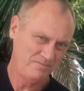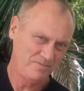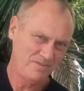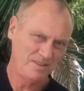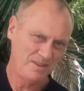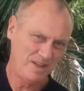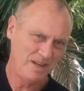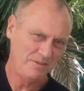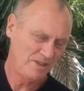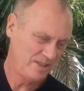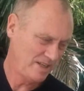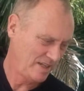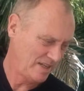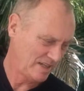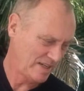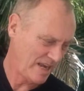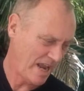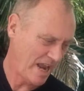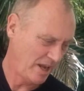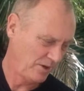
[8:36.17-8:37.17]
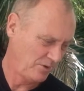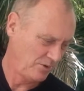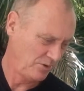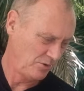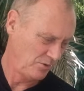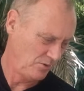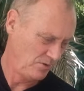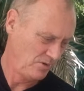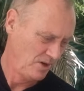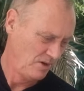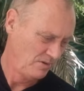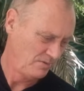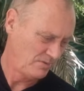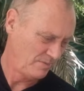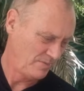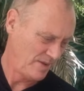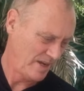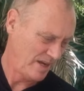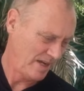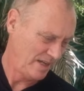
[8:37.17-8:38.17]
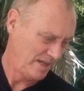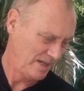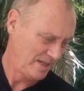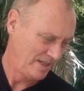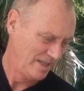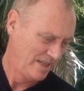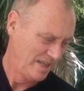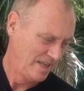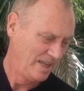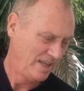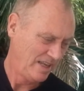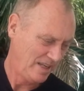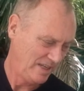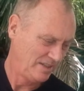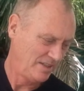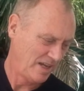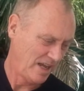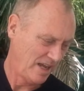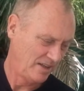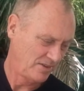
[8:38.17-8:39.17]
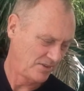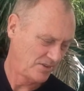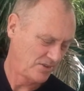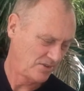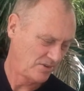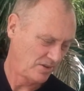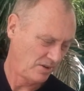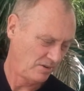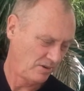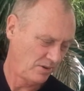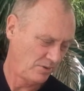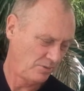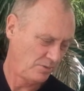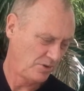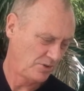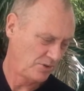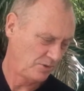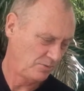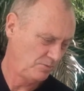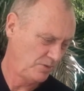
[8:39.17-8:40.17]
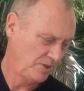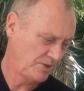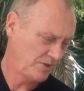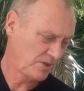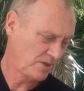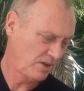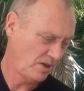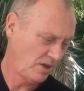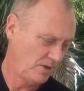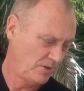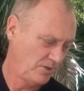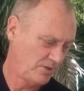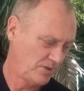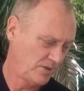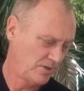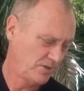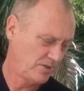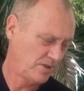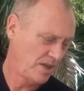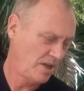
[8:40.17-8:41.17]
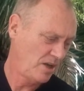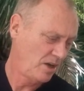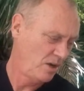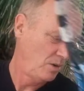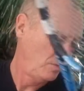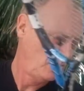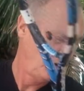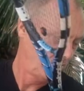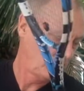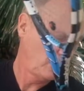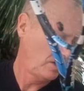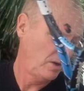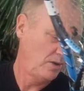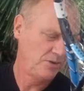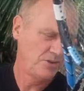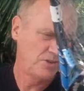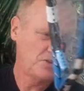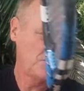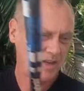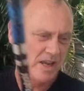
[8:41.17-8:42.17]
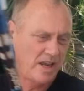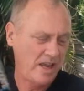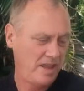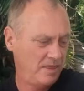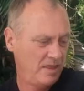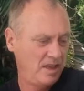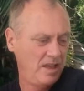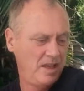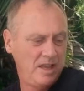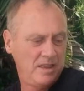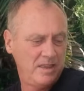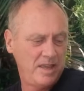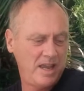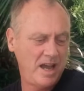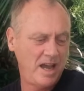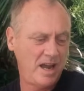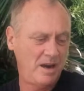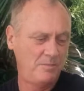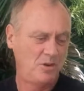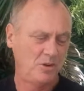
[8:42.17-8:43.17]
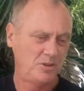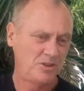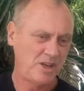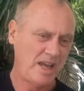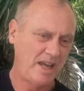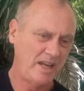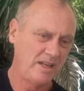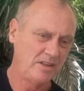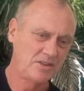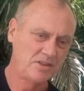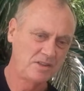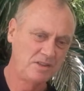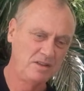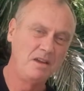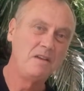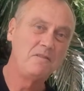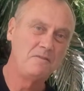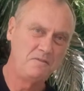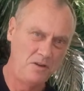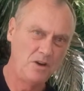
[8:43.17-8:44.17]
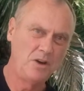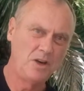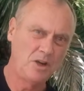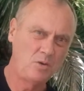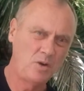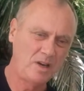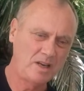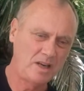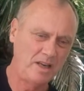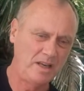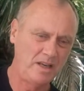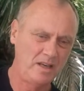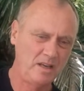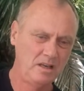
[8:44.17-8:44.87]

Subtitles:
everything it can do from there, it does. So in other words, the wrist closes, the elbow closes, and the arm rotates very quickly.